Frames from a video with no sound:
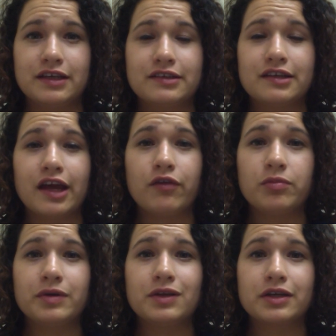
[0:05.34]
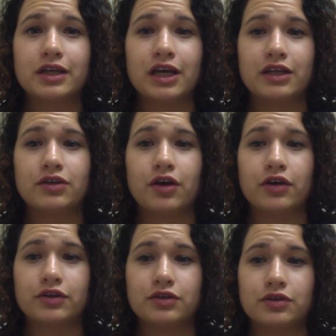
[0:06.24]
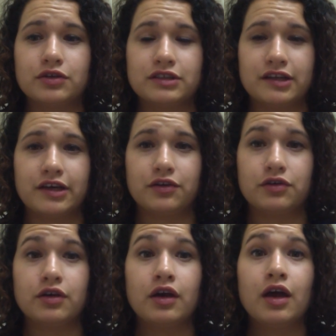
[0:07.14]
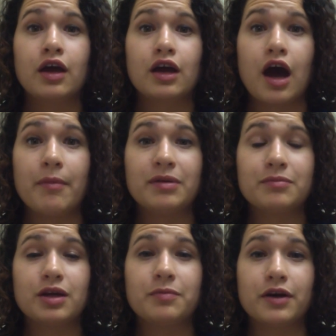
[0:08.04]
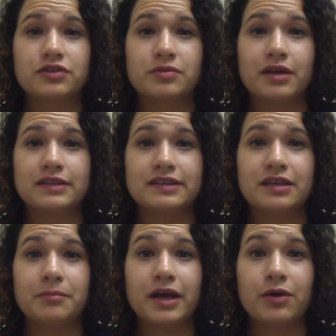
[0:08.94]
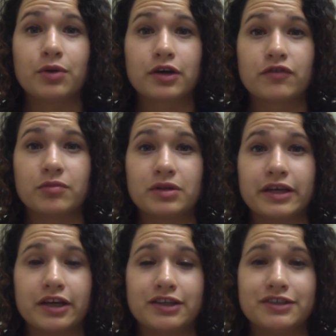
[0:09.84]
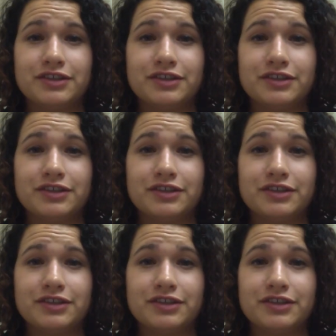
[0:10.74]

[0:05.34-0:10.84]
and tonight we'll be looking at an article entitled Common Blood Pressure Medicine May Work for Malaria